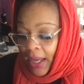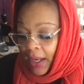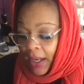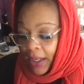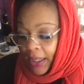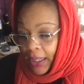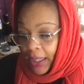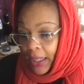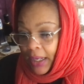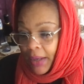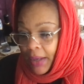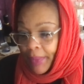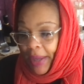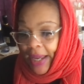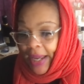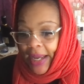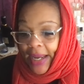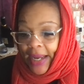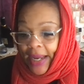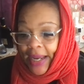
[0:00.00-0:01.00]
Um,
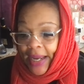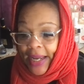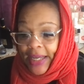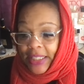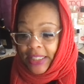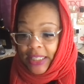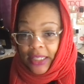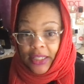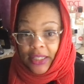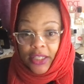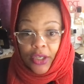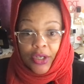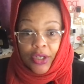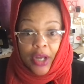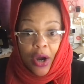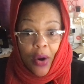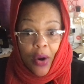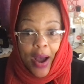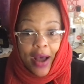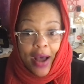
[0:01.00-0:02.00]
and, you
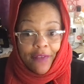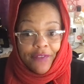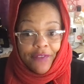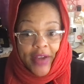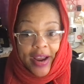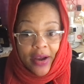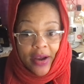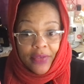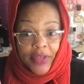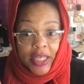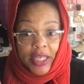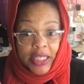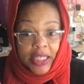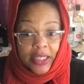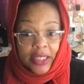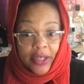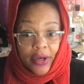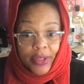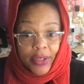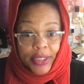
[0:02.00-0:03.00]
know, I found this
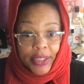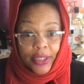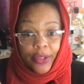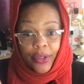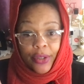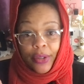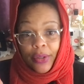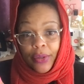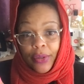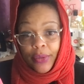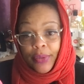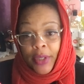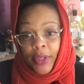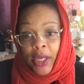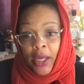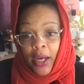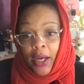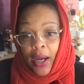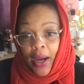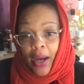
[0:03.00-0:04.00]
in those little
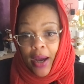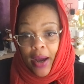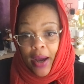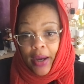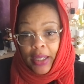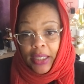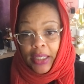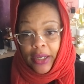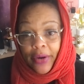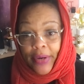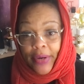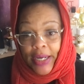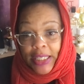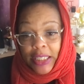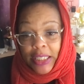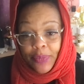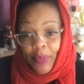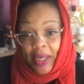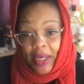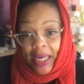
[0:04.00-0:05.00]
uh,
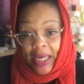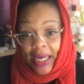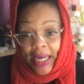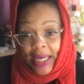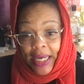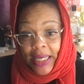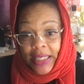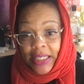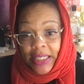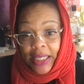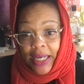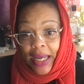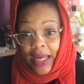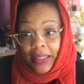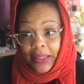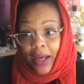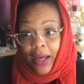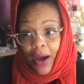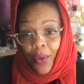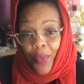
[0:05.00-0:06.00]
clearance bins. And I
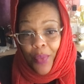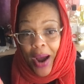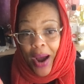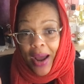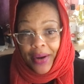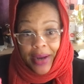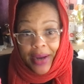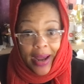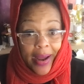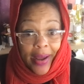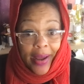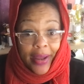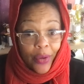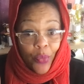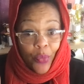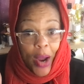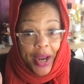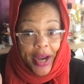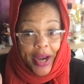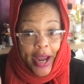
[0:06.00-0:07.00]
thought, why not?
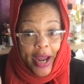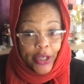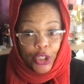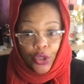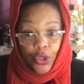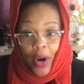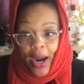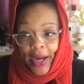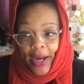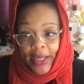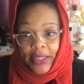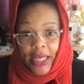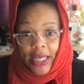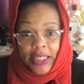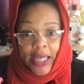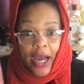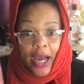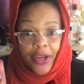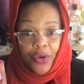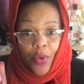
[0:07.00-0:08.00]
Why not try it?
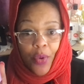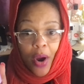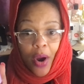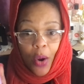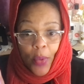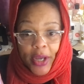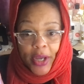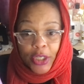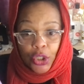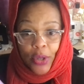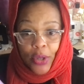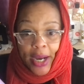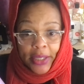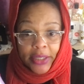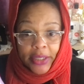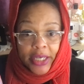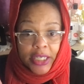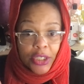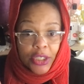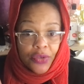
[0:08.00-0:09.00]
That's how you always try
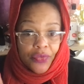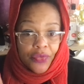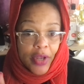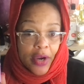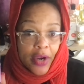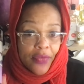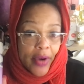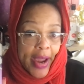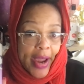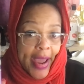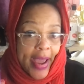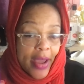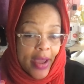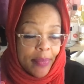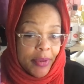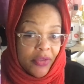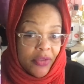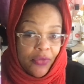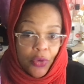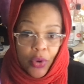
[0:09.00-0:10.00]
things you've never
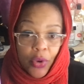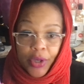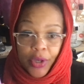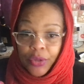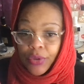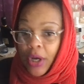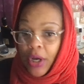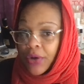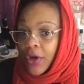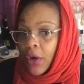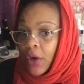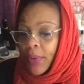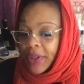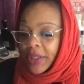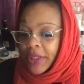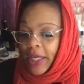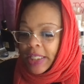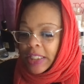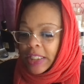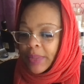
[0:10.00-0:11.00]
had before. You don't know what
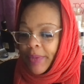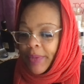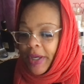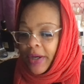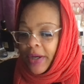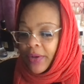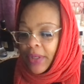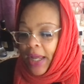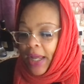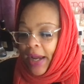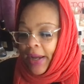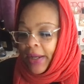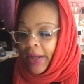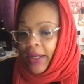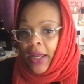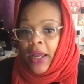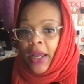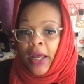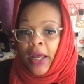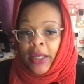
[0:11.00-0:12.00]
they smell like.
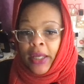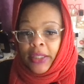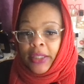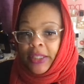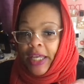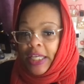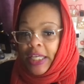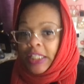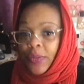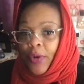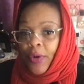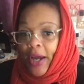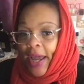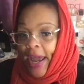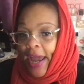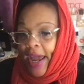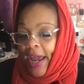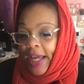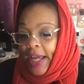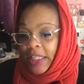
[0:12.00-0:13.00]
This one
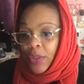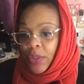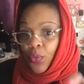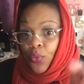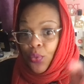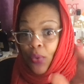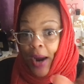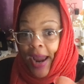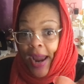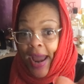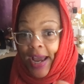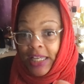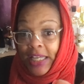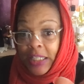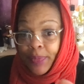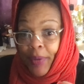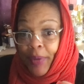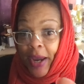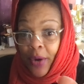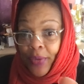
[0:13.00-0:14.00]
has
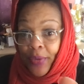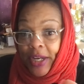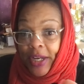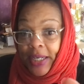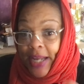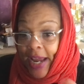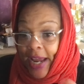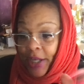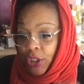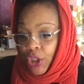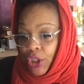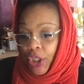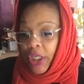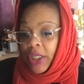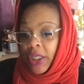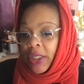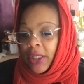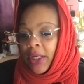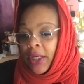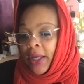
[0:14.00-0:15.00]
raspberry
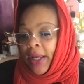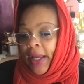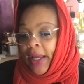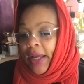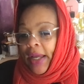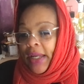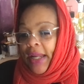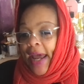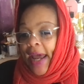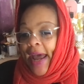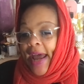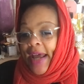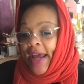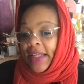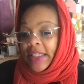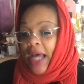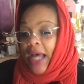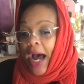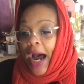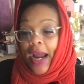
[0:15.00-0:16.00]
nectar, it
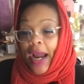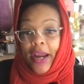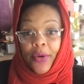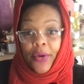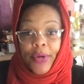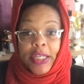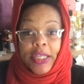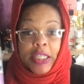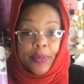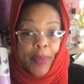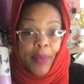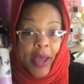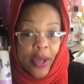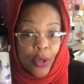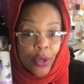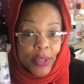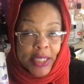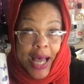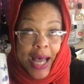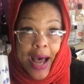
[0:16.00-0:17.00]
has iris
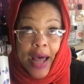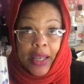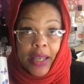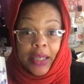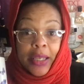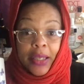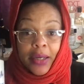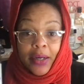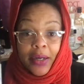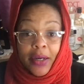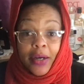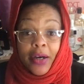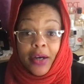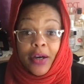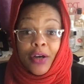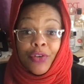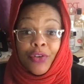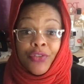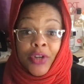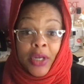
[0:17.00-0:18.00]
petals. I
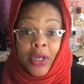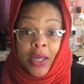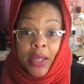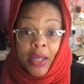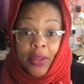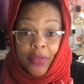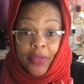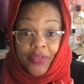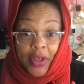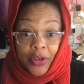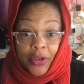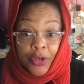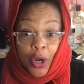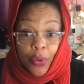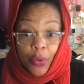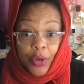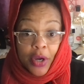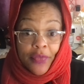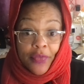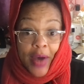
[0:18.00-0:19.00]
love the
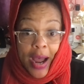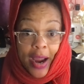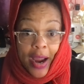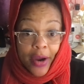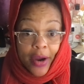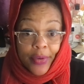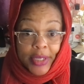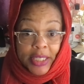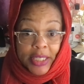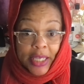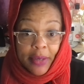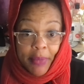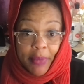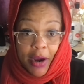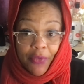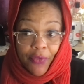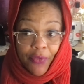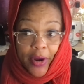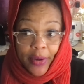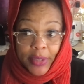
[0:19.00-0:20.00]
note of iris in
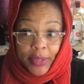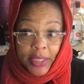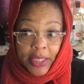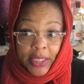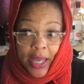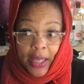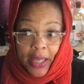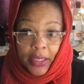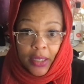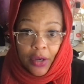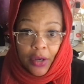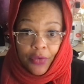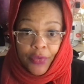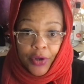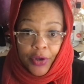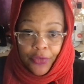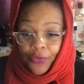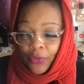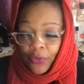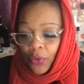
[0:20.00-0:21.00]
my fragrances. I love
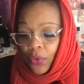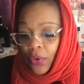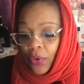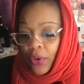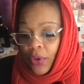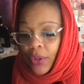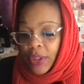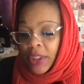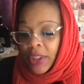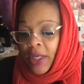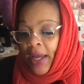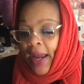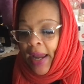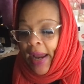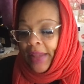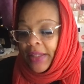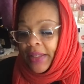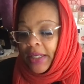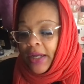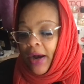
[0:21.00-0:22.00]
good florals.
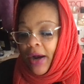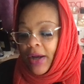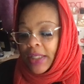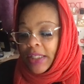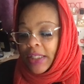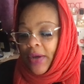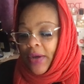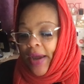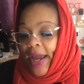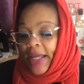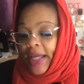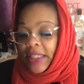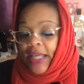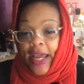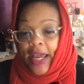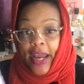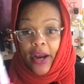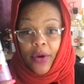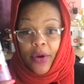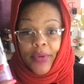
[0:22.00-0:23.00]
And then it also has
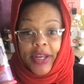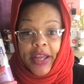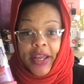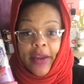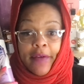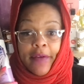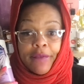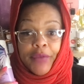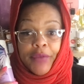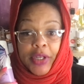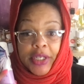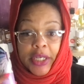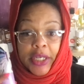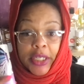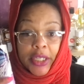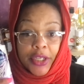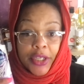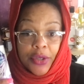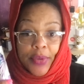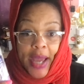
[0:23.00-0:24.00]
airy
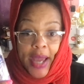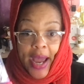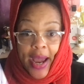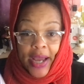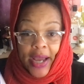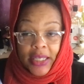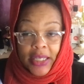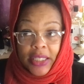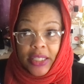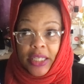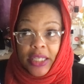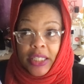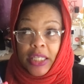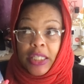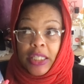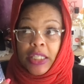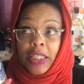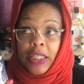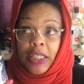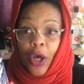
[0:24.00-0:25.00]
vanilla, you guys. This
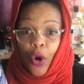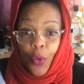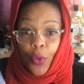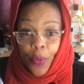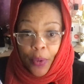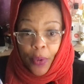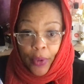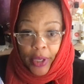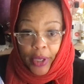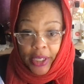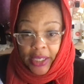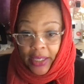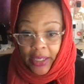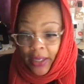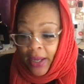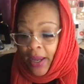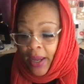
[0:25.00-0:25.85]
is so pretty.